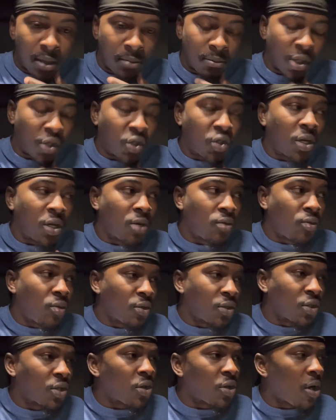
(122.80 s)
him the truck
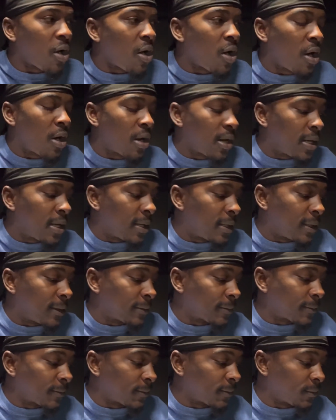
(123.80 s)
won't start
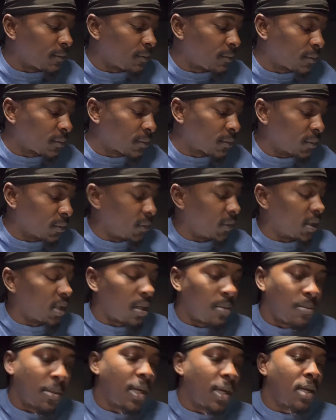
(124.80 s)
and
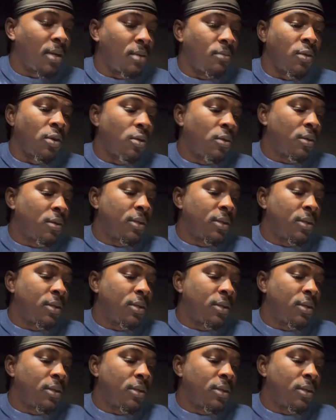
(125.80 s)
come get it, bro.